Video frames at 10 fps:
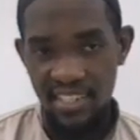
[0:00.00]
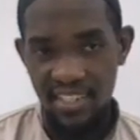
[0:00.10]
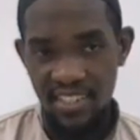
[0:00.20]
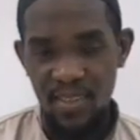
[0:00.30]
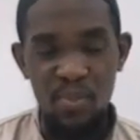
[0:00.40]

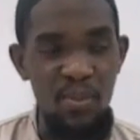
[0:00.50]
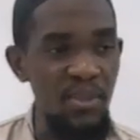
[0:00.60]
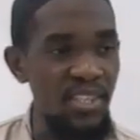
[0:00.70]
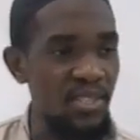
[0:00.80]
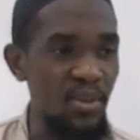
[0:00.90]
Some people
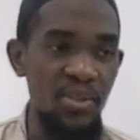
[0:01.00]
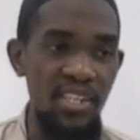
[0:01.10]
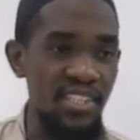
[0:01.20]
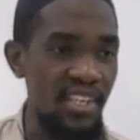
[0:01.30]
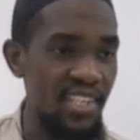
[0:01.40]
they say, Oh,
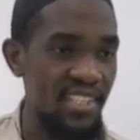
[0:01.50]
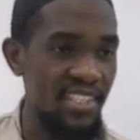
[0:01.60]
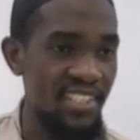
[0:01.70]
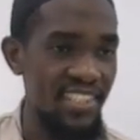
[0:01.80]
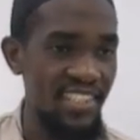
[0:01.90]
that's
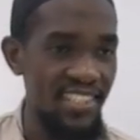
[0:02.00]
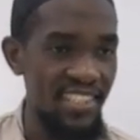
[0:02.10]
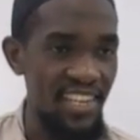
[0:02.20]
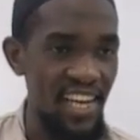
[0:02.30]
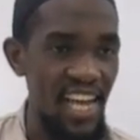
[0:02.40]
nice.
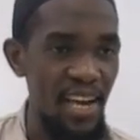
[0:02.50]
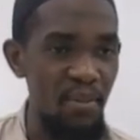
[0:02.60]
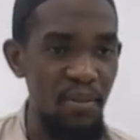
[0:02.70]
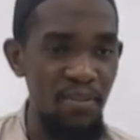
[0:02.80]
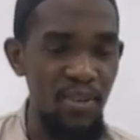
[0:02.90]
I have
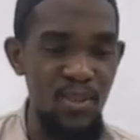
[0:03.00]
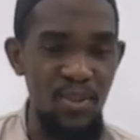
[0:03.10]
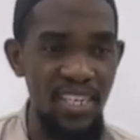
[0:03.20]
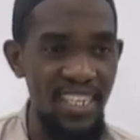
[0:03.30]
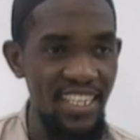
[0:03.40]
the first
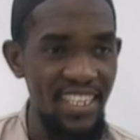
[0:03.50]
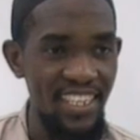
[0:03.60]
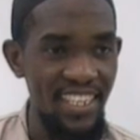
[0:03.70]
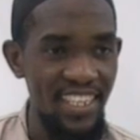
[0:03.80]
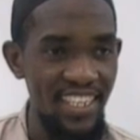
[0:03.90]
one,
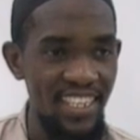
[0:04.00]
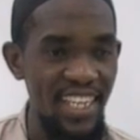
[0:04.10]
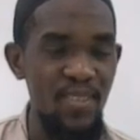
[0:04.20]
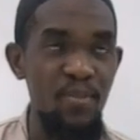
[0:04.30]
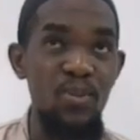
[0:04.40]

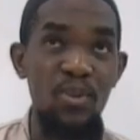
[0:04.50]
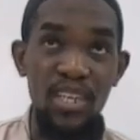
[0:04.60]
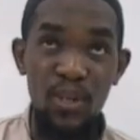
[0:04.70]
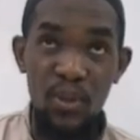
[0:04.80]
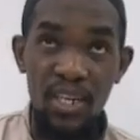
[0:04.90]
that means when
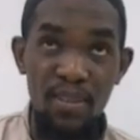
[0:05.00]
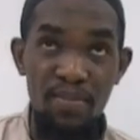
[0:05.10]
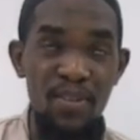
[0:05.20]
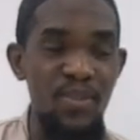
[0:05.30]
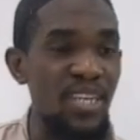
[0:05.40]
he looked the
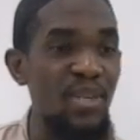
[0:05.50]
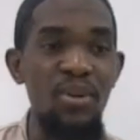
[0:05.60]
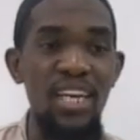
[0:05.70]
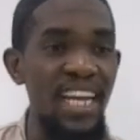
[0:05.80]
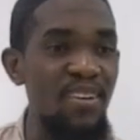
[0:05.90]
first time, he
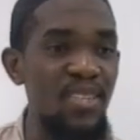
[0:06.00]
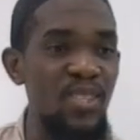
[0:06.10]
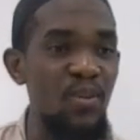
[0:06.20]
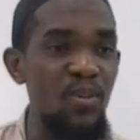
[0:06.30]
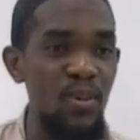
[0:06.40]
would never
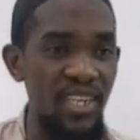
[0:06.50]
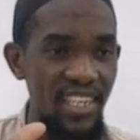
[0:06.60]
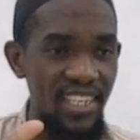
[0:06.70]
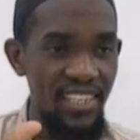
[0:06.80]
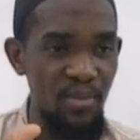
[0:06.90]
stop looking.
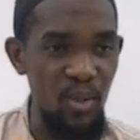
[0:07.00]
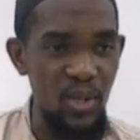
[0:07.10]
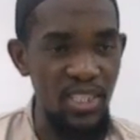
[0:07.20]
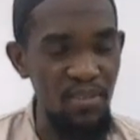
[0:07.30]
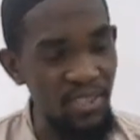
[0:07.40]

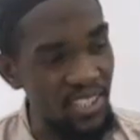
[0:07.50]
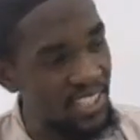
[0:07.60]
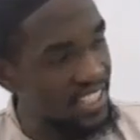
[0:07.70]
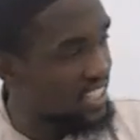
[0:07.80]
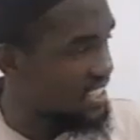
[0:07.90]
Because if he
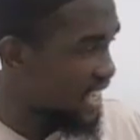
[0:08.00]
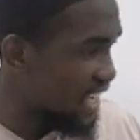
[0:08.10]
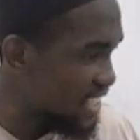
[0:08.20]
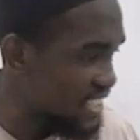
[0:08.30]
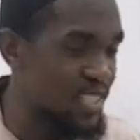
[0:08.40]
turns his
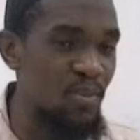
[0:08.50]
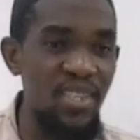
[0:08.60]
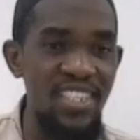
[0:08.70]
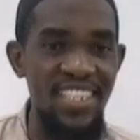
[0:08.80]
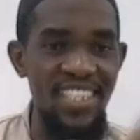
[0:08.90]
eyes, that
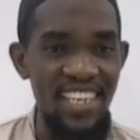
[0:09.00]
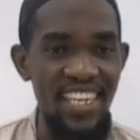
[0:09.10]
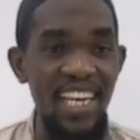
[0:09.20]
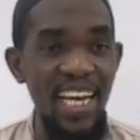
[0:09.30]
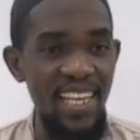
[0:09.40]
means
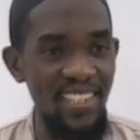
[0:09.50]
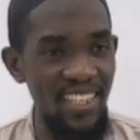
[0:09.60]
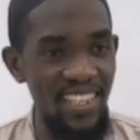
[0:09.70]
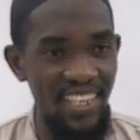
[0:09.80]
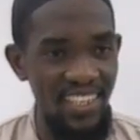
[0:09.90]
he
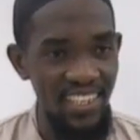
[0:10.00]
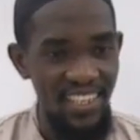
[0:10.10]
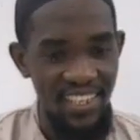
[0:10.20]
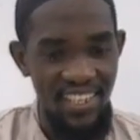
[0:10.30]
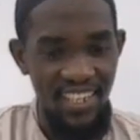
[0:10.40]
cancels the
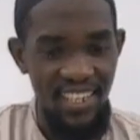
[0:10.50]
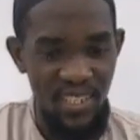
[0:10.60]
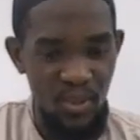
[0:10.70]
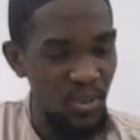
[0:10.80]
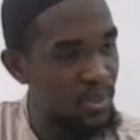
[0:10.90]

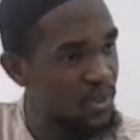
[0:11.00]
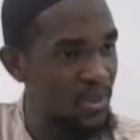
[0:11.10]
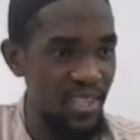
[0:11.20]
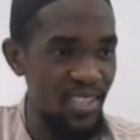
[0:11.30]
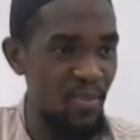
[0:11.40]
excuse. No,
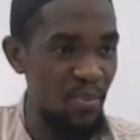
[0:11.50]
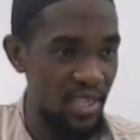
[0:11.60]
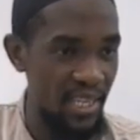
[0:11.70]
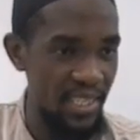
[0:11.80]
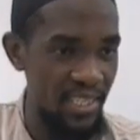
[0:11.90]
it doesn't mean
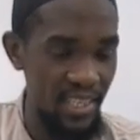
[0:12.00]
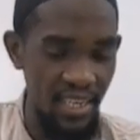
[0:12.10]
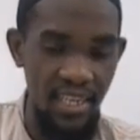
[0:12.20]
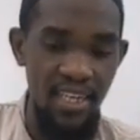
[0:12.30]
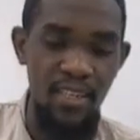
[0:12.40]
like this.
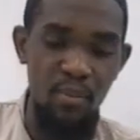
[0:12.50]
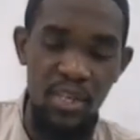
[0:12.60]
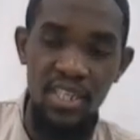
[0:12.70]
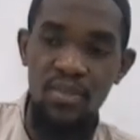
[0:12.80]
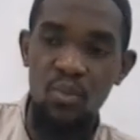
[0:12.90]
It
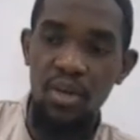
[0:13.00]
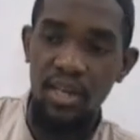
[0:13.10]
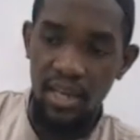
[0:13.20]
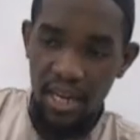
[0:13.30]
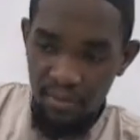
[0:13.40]
means
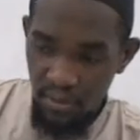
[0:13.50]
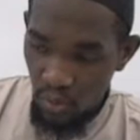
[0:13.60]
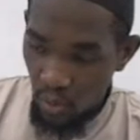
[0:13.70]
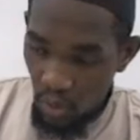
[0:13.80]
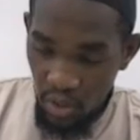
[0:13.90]
whenever
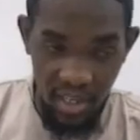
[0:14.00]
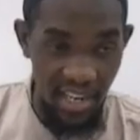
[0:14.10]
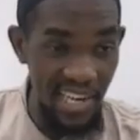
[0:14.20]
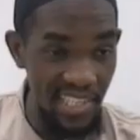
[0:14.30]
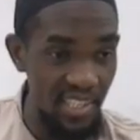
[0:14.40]
you look
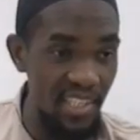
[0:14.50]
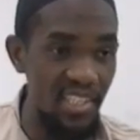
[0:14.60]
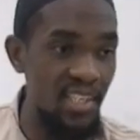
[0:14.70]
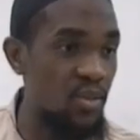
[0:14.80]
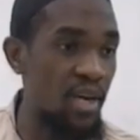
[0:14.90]

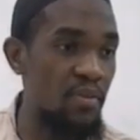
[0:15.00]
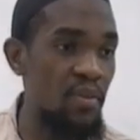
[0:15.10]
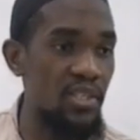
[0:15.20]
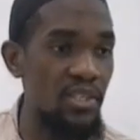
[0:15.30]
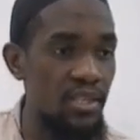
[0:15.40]
accidentally, you have to
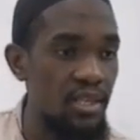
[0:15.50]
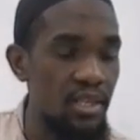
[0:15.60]
turn